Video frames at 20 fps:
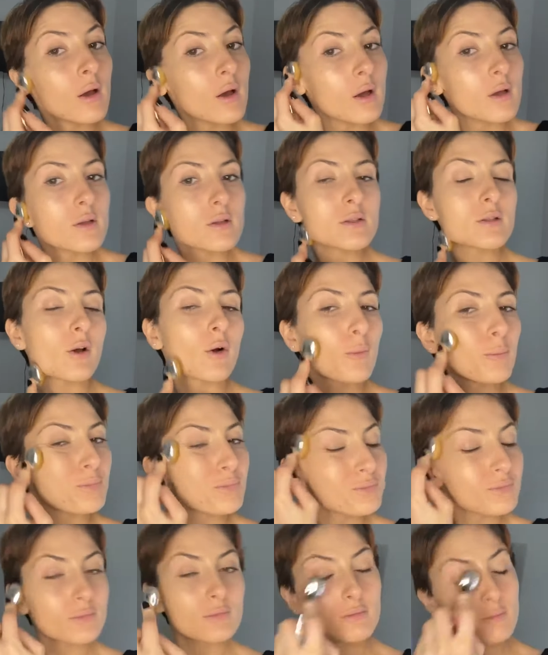So
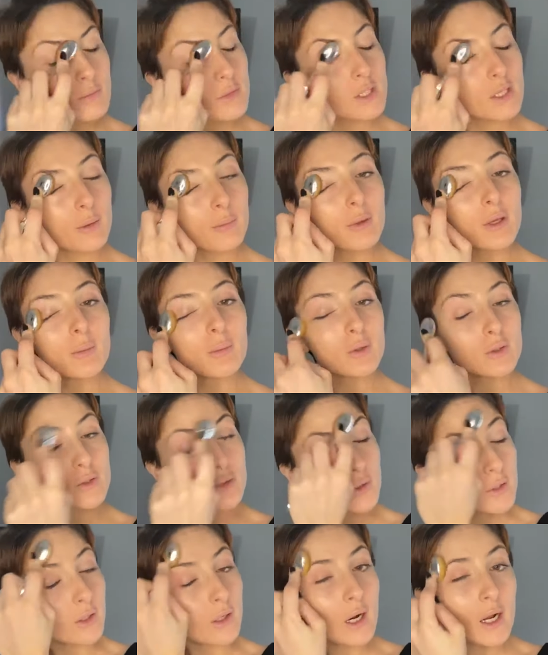some people do
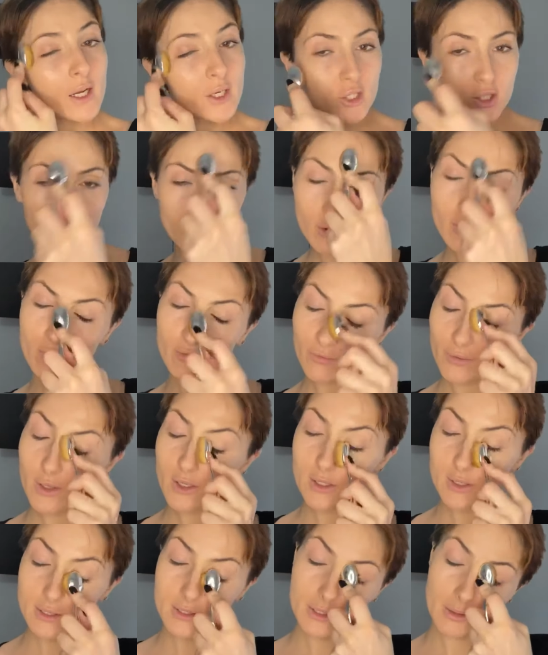their eyeshadow
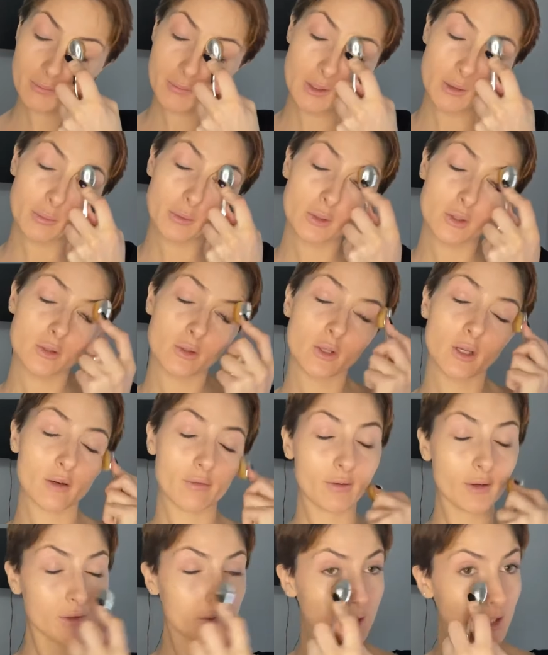first, some people do their
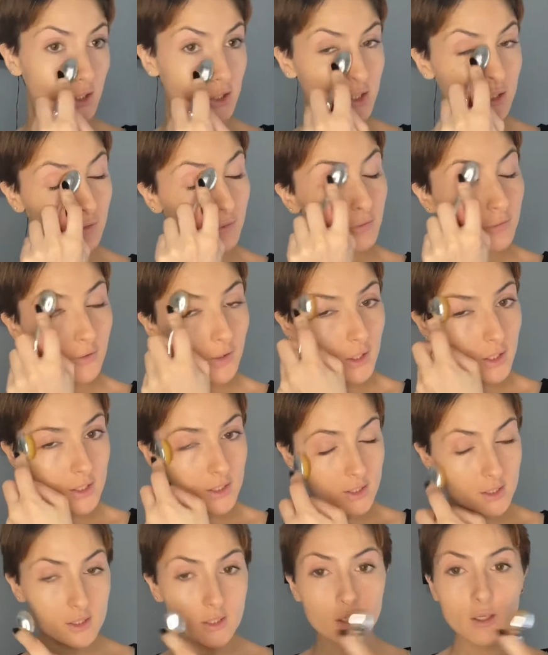foundation
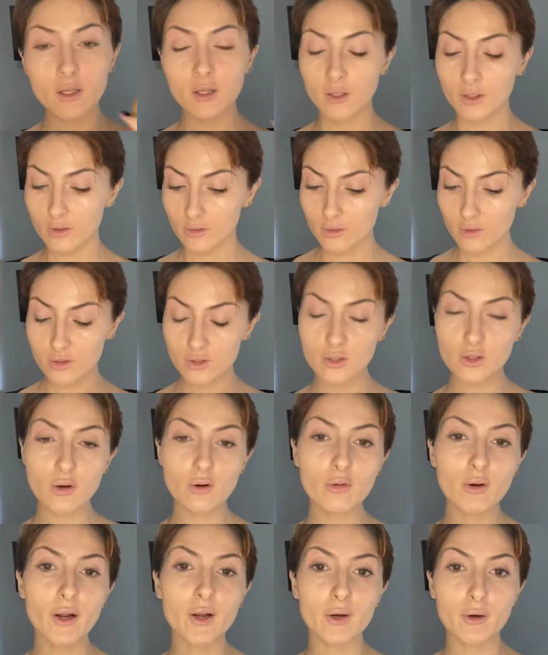first. There's no
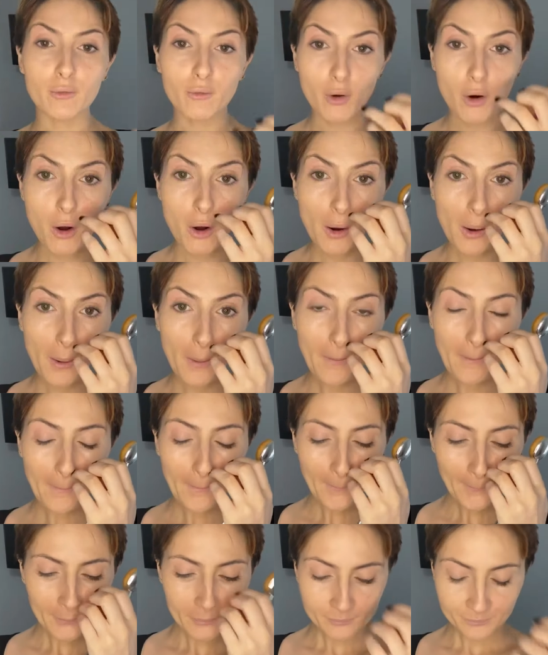right or wrong.
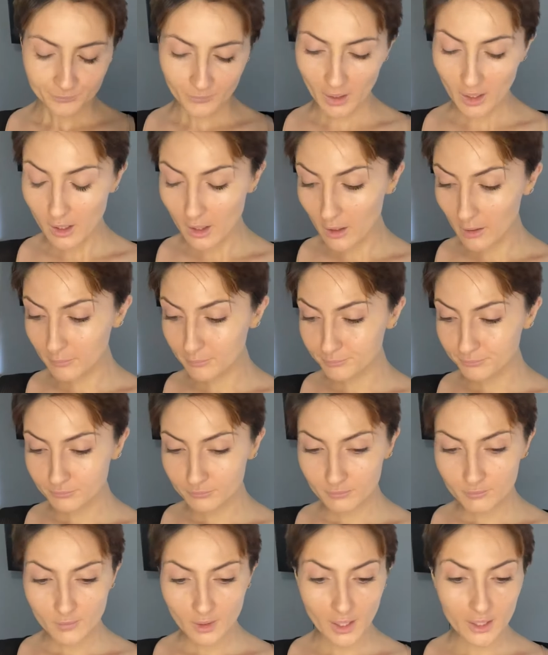
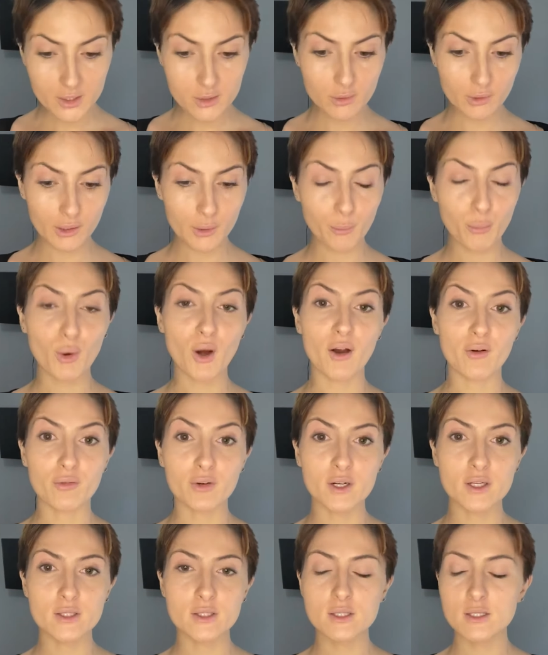It's really
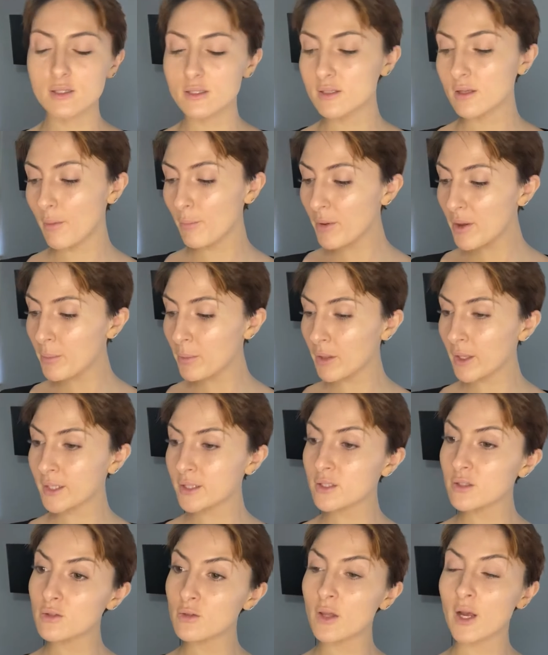preference. Some people like to
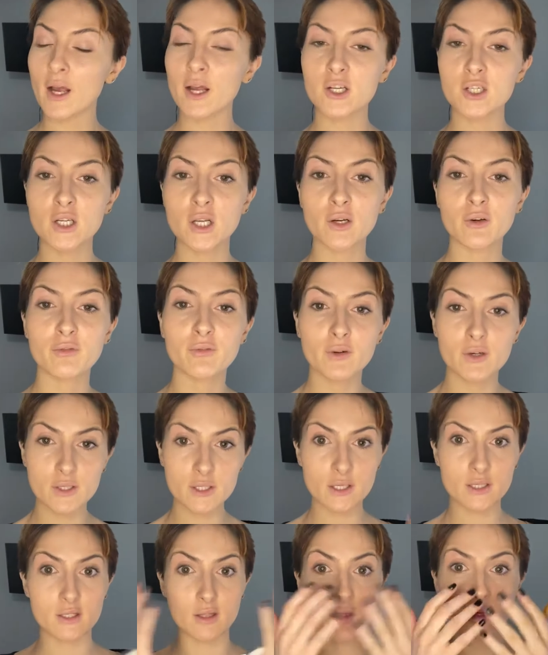do the eyeshadow first
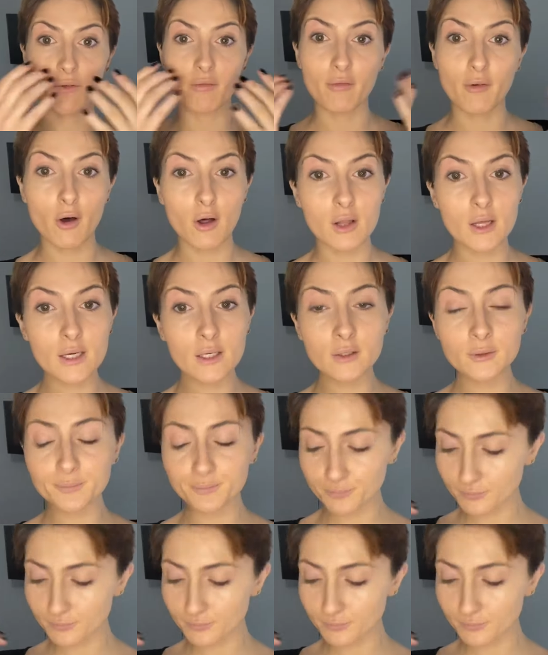because of the fallout.